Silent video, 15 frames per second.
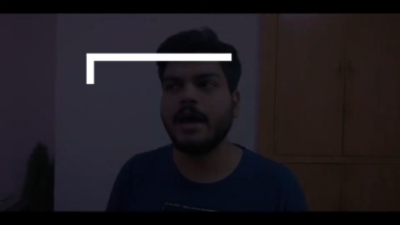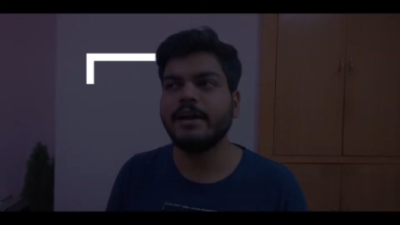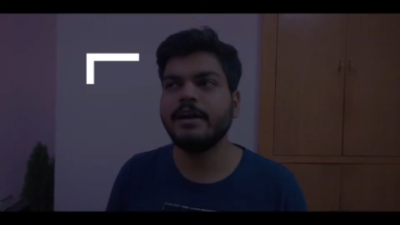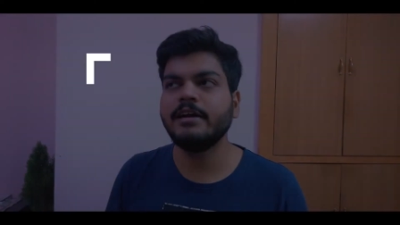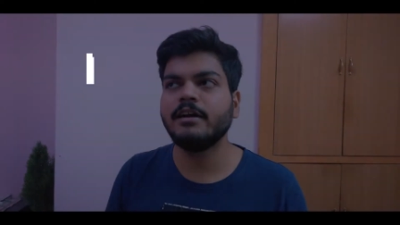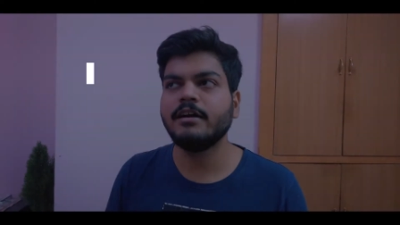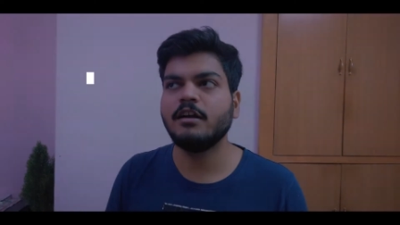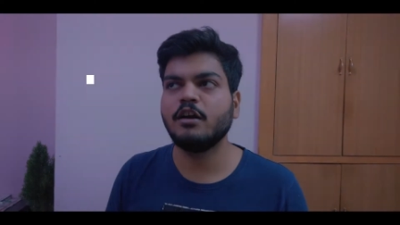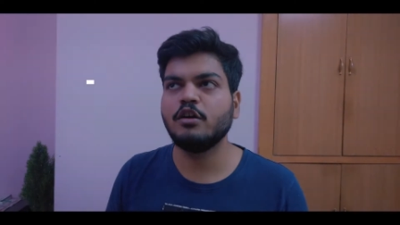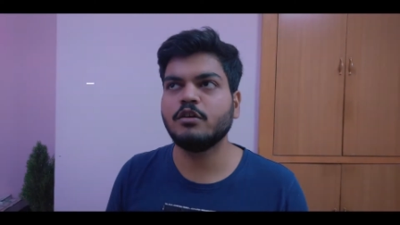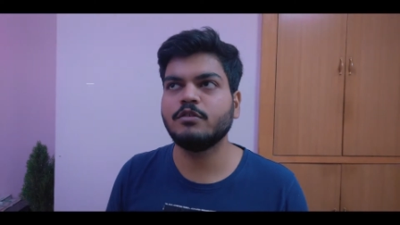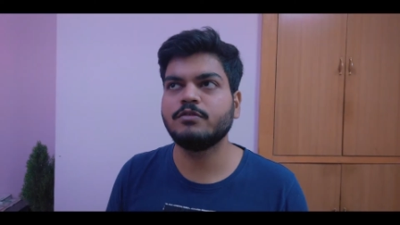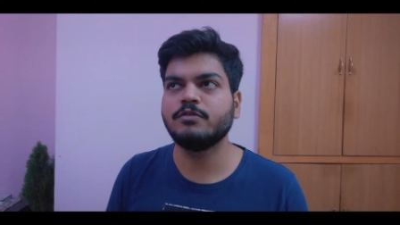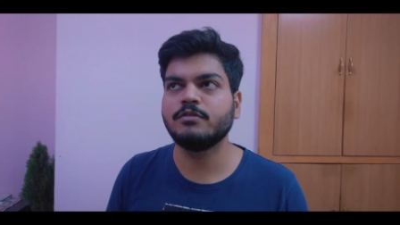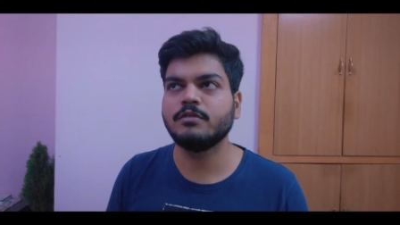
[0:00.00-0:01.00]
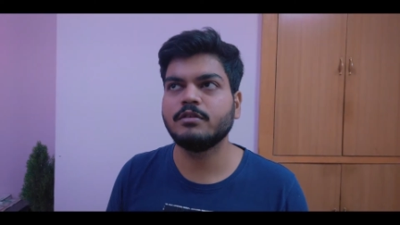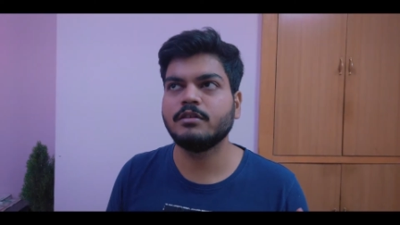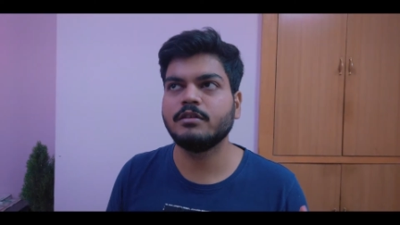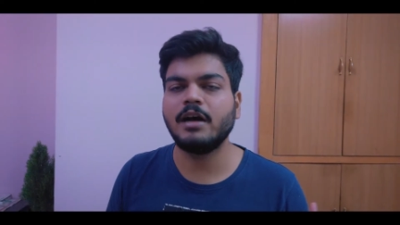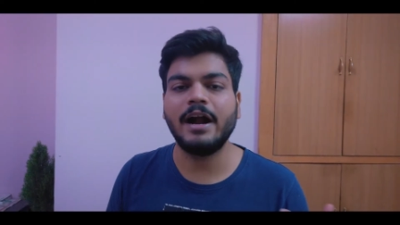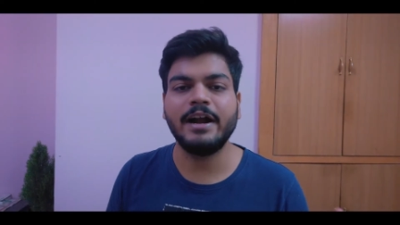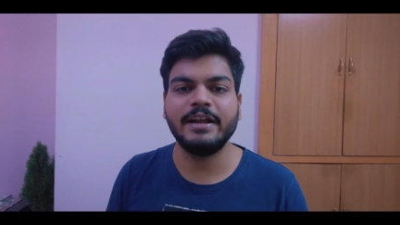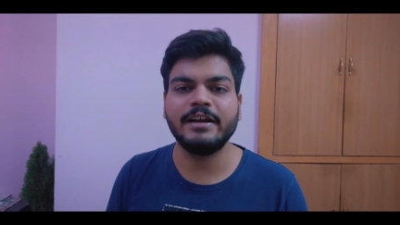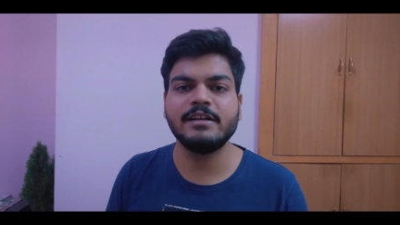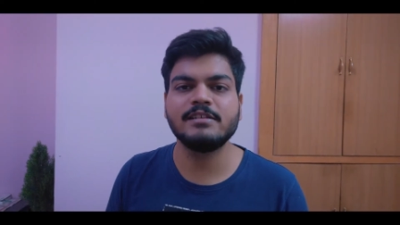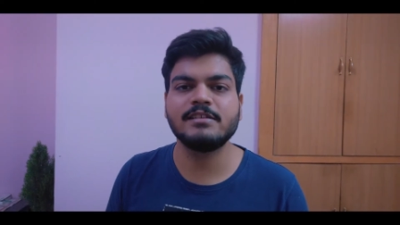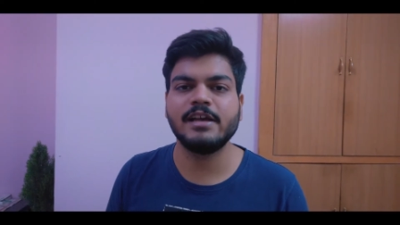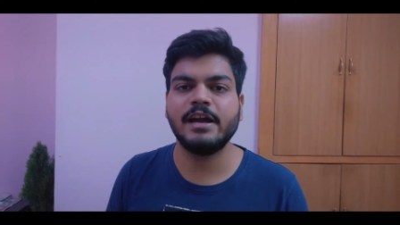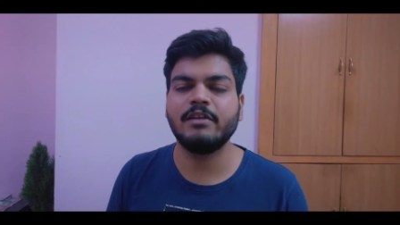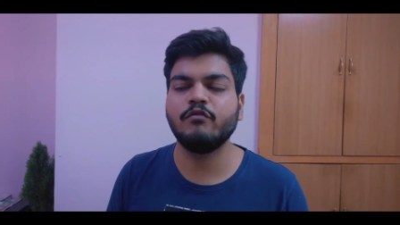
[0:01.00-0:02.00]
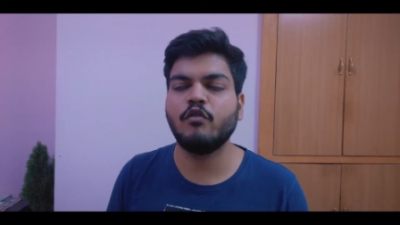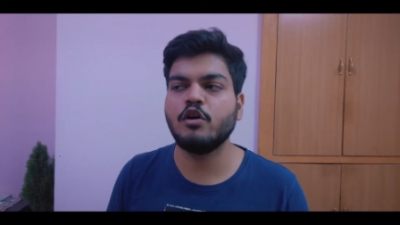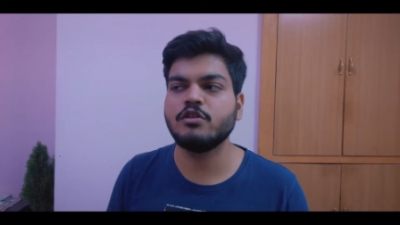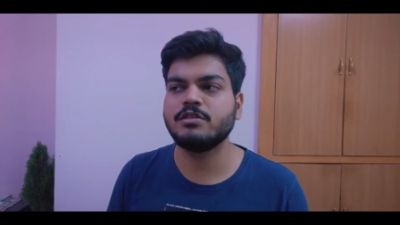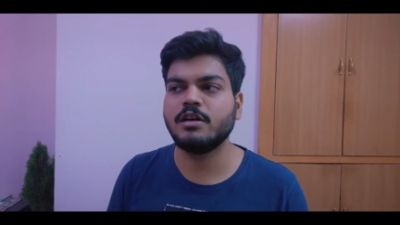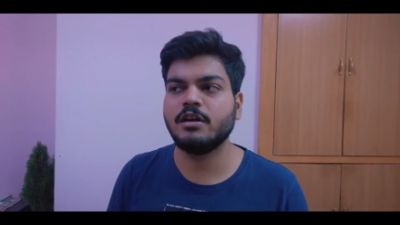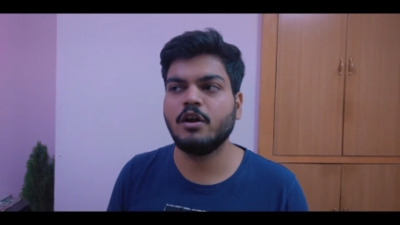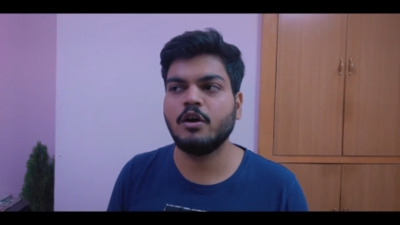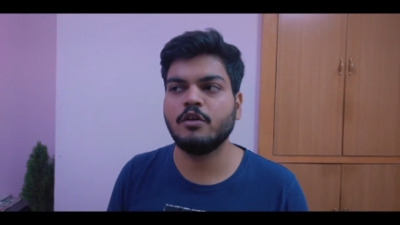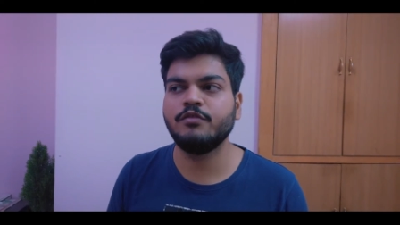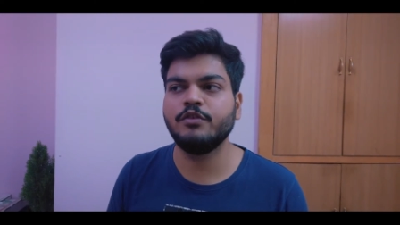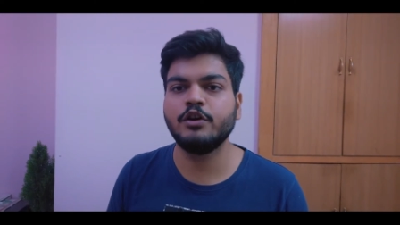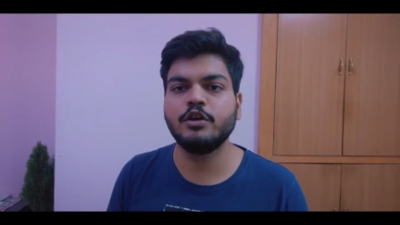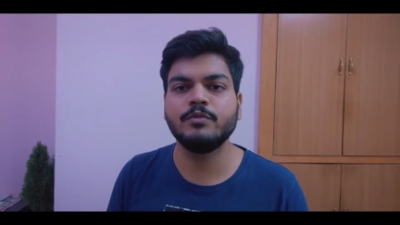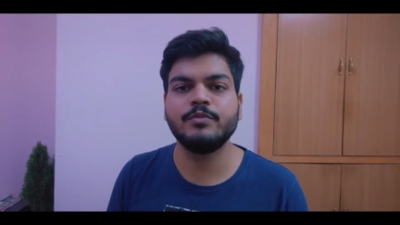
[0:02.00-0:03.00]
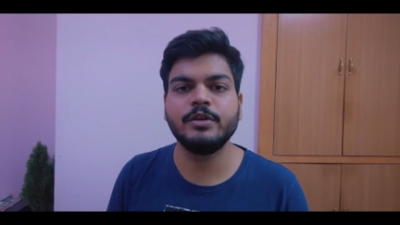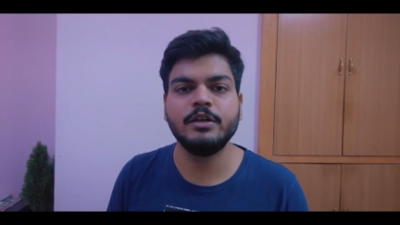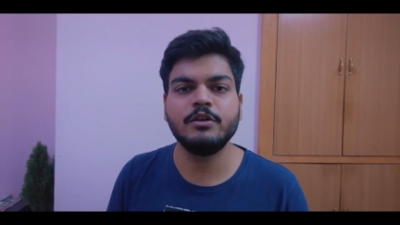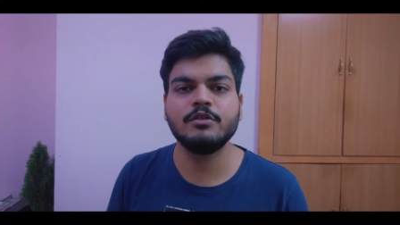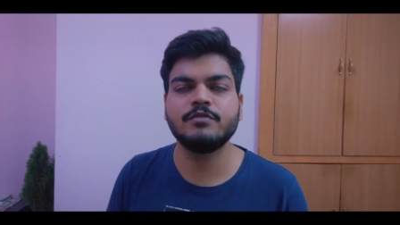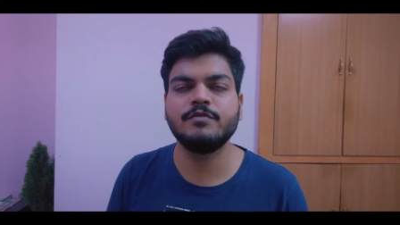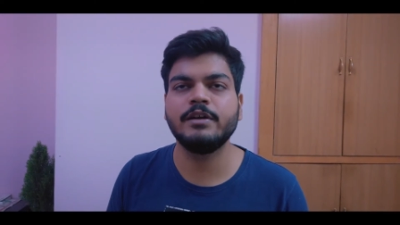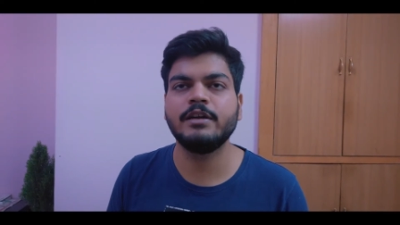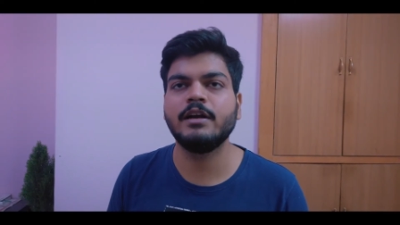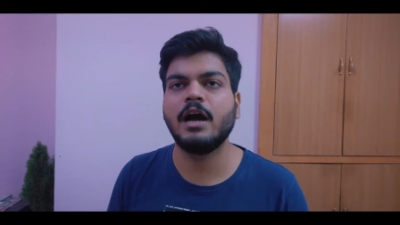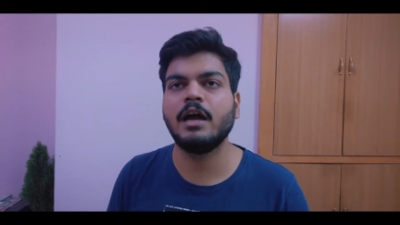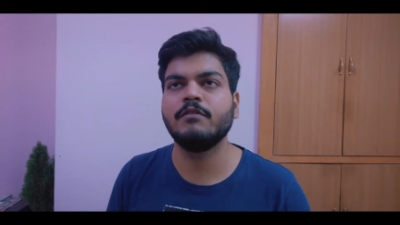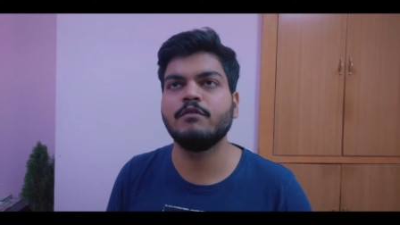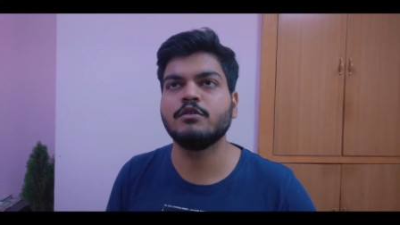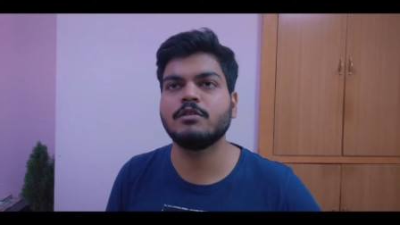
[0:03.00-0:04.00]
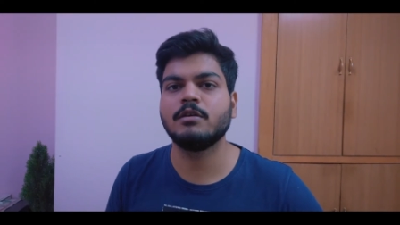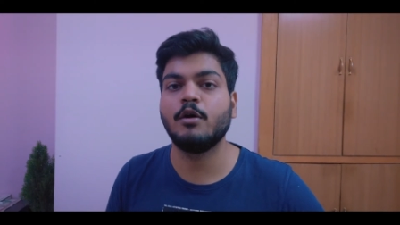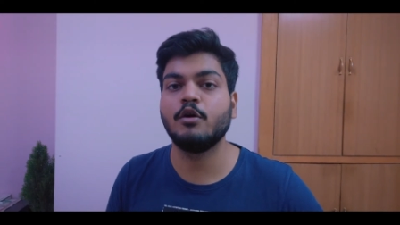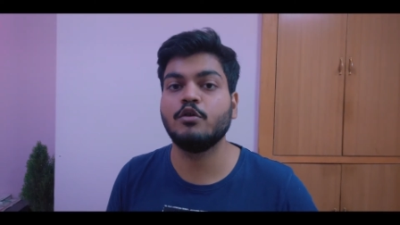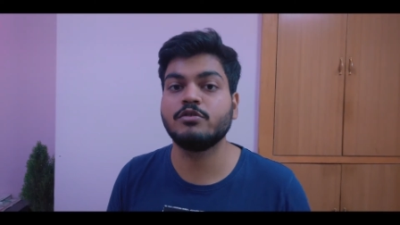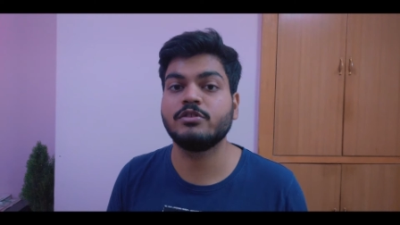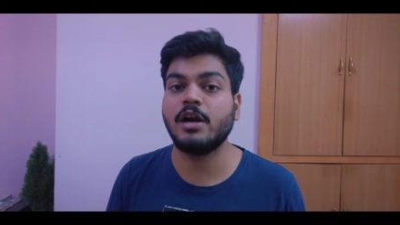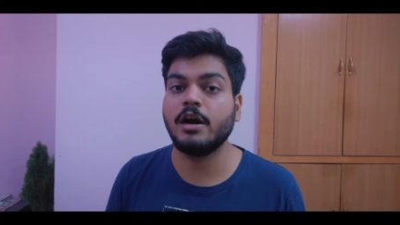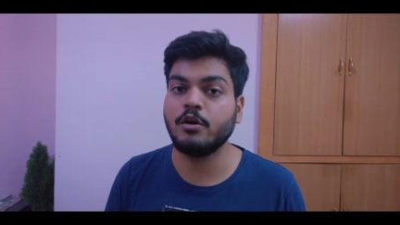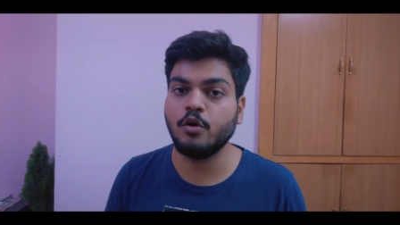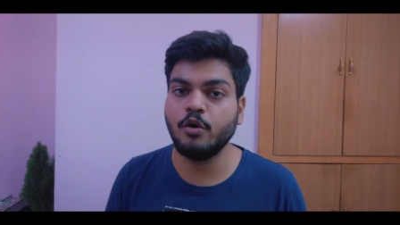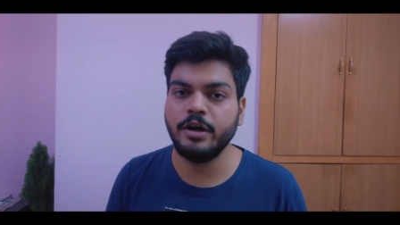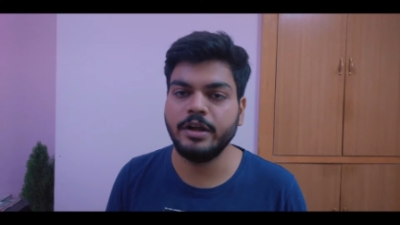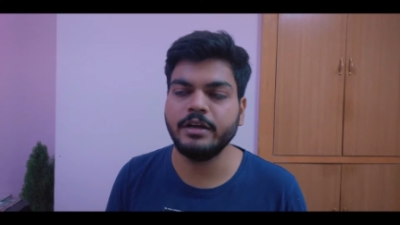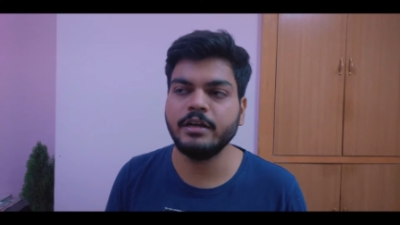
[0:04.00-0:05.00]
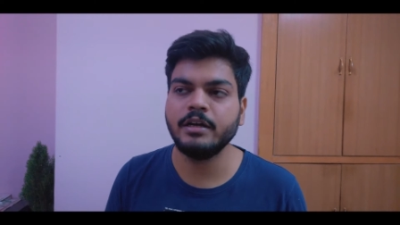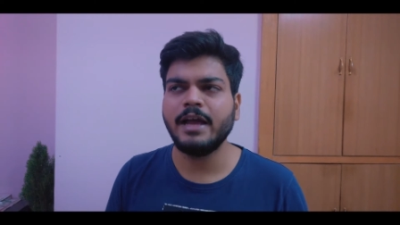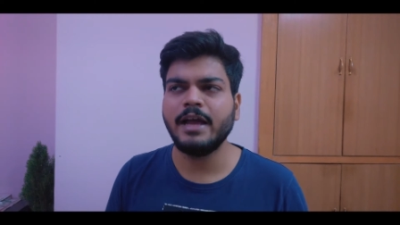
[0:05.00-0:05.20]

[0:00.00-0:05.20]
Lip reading: I read a lot of articles and watched a lot of YouTube videos when I was about to start coding,